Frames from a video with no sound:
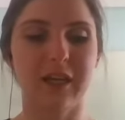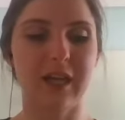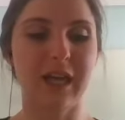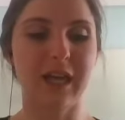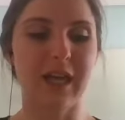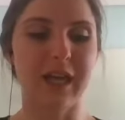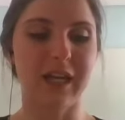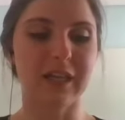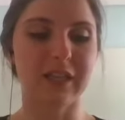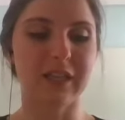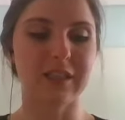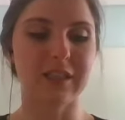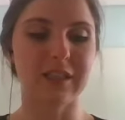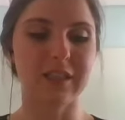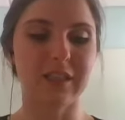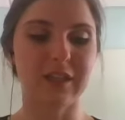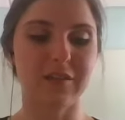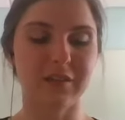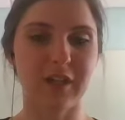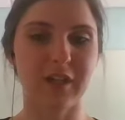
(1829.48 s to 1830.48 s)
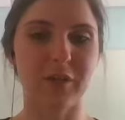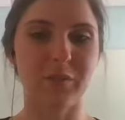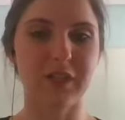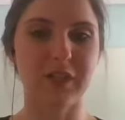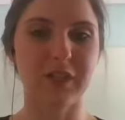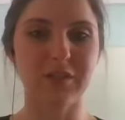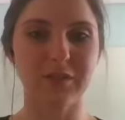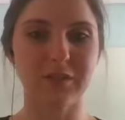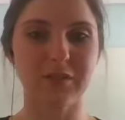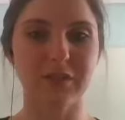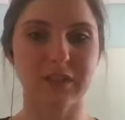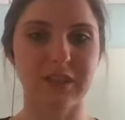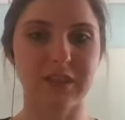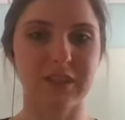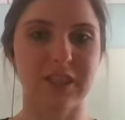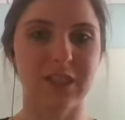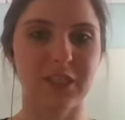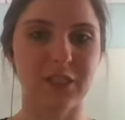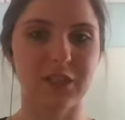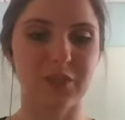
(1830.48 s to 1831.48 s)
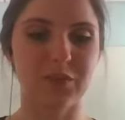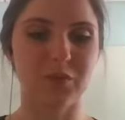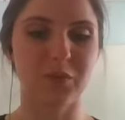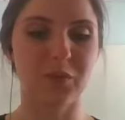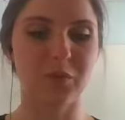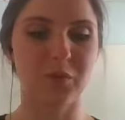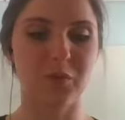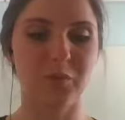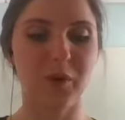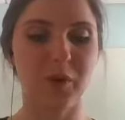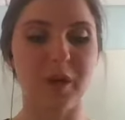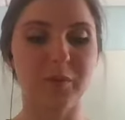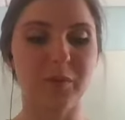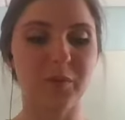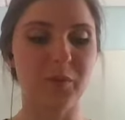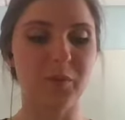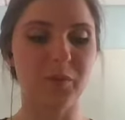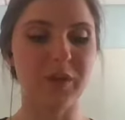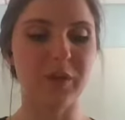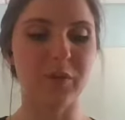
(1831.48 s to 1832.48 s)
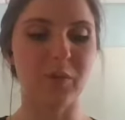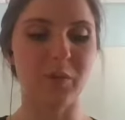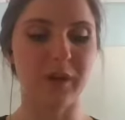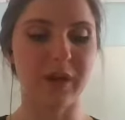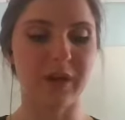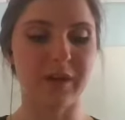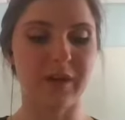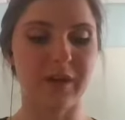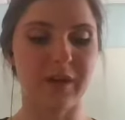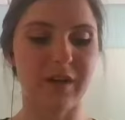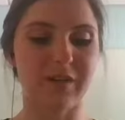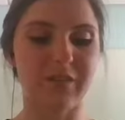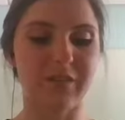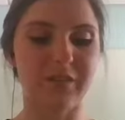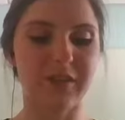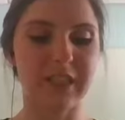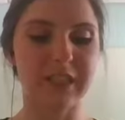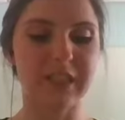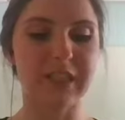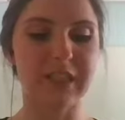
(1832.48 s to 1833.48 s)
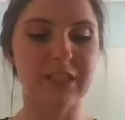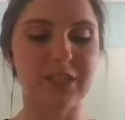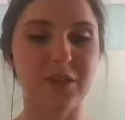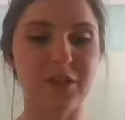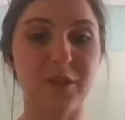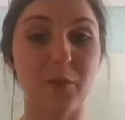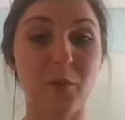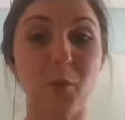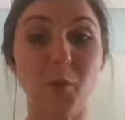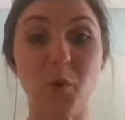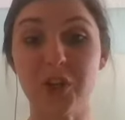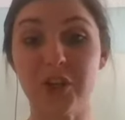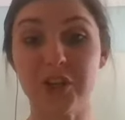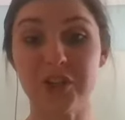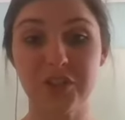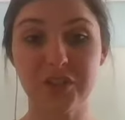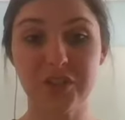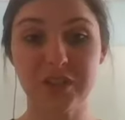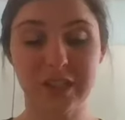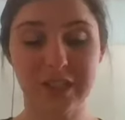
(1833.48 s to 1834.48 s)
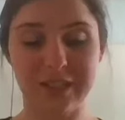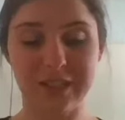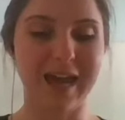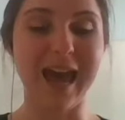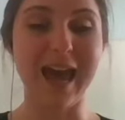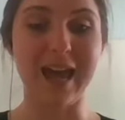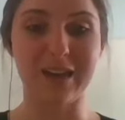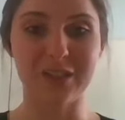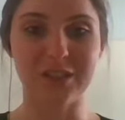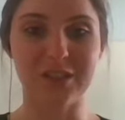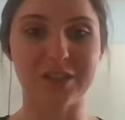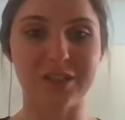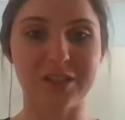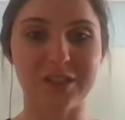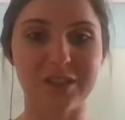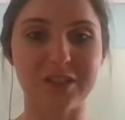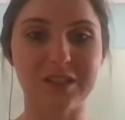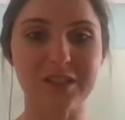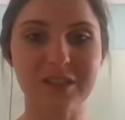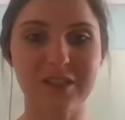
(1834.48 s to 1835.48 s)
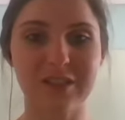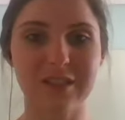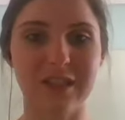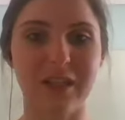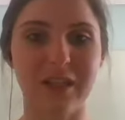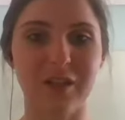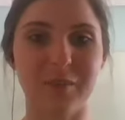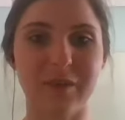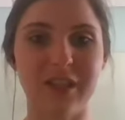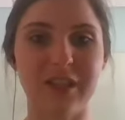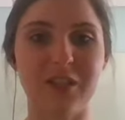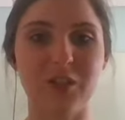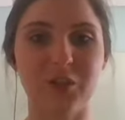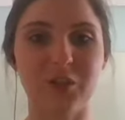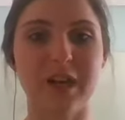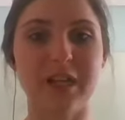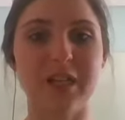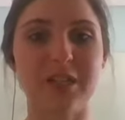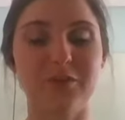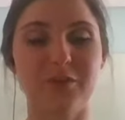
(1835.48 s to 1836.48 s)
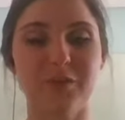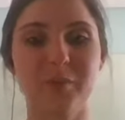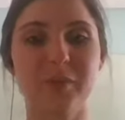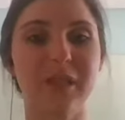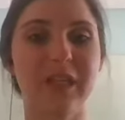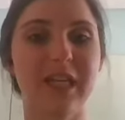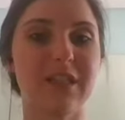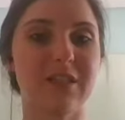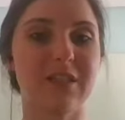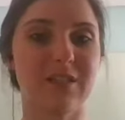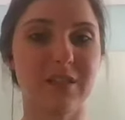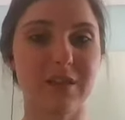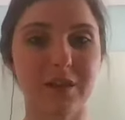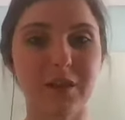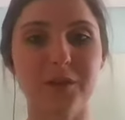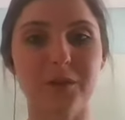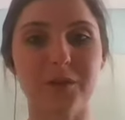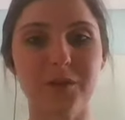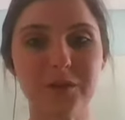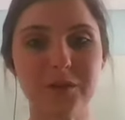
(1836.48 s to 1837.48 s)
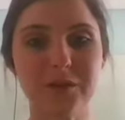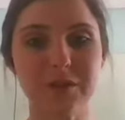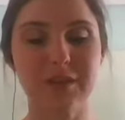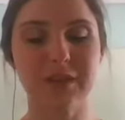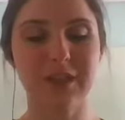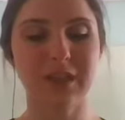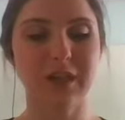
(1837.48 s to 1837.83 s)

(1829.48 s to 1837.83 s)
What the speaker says: And environmental organizations would probably be aware of at least the worst actors, and then try to replace those.